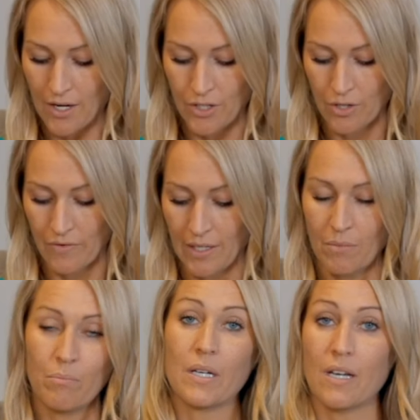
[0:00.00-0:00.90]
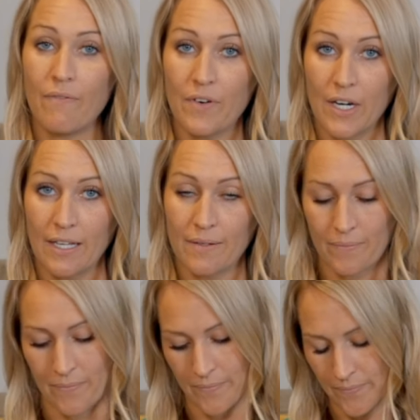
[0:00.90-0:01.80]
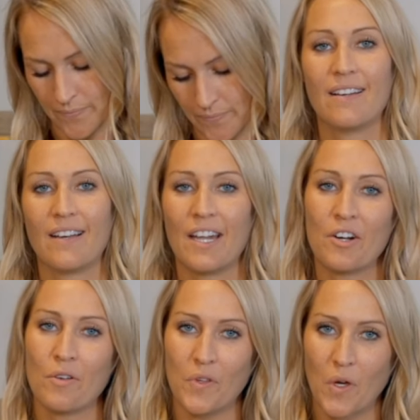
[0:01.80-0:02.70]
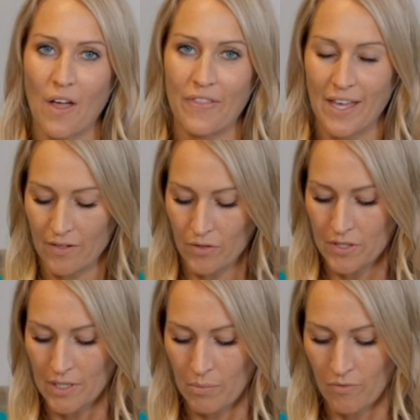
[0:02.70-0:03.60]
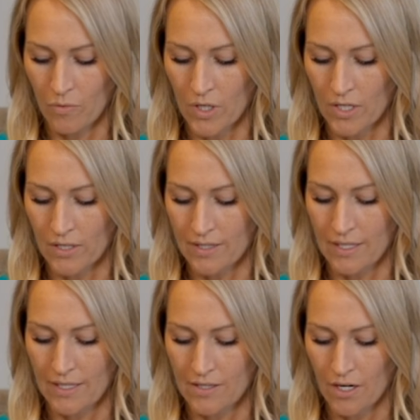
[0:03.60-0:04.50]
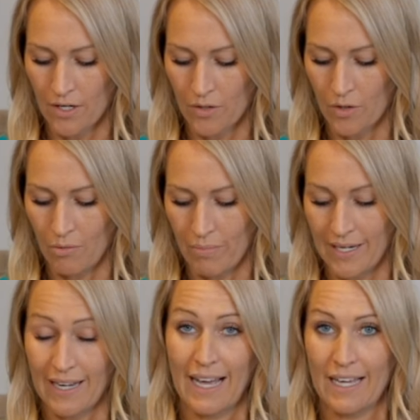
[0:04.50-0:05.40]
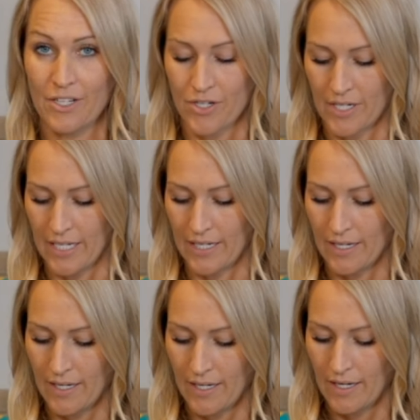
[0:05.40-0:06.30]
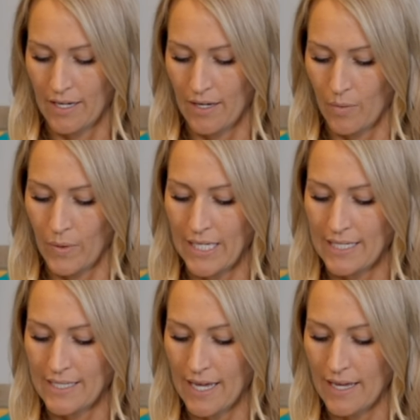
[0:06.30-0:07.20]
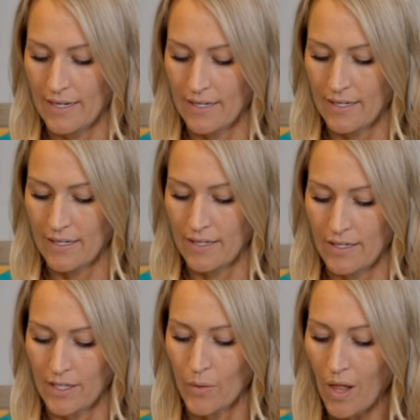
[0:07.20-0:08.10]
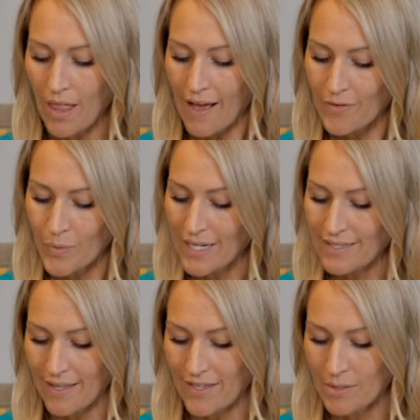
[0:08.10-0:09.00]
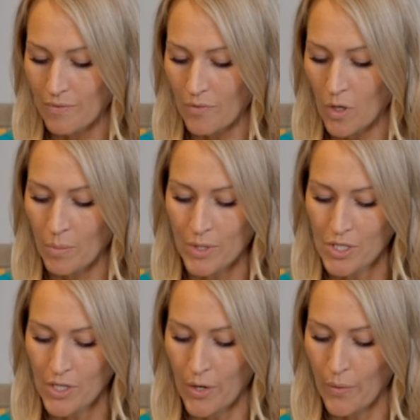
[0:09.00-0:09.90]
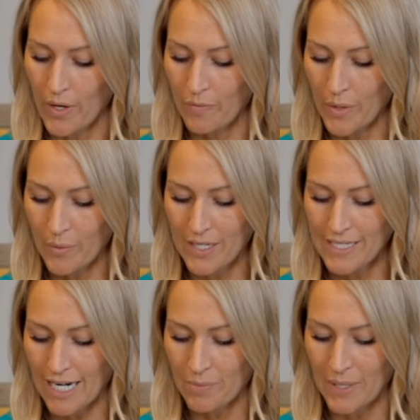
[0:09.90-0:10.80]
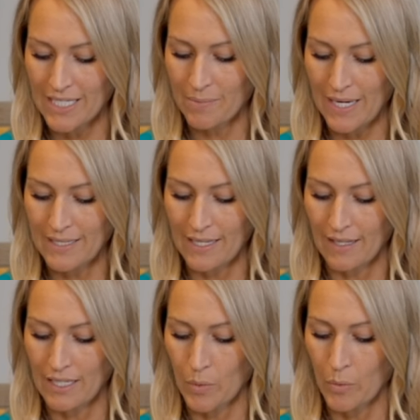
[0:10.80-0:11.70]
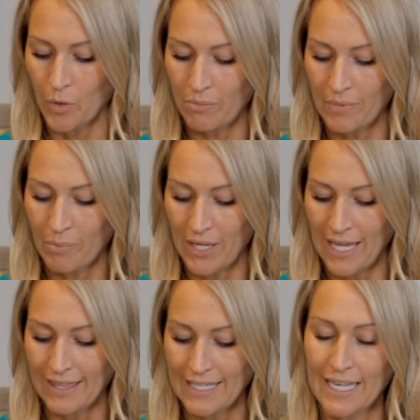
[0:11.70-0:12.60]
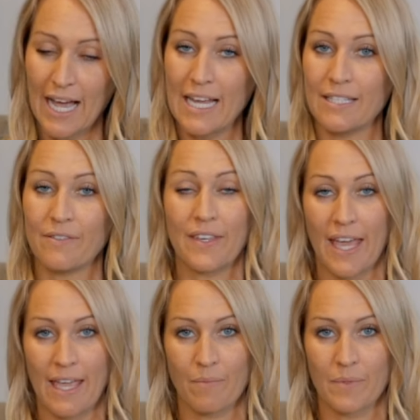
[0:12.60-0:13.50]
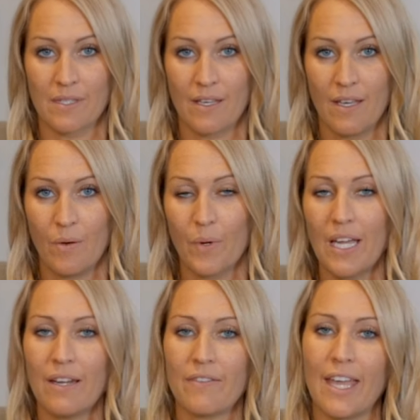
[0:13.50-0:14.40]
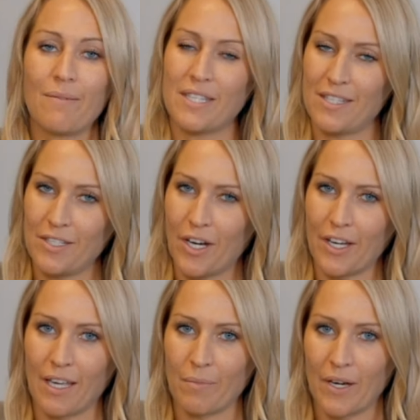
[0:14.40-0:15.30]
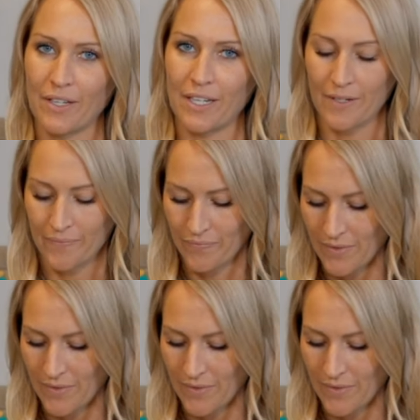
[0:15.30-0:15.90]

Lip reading: unnerving, but comforting. I don't know if you caught that little slip of words in this article, but I sure did, when he said, "You all laughed when I said this before, but you know, if we were attacked by space aliens, we wouldn't be playing these kinds of games." What kind of games is he talking about here?